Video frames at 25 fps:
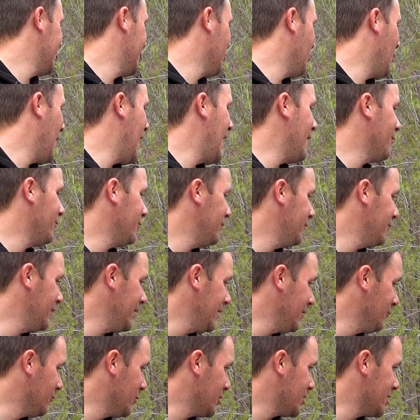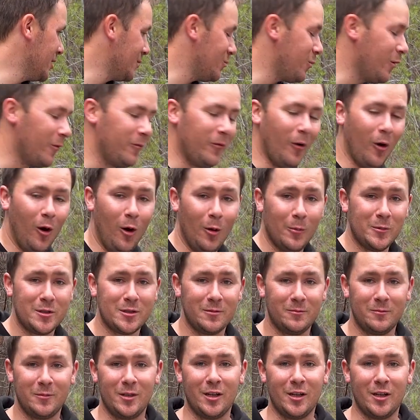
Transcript: the way in which it's performed.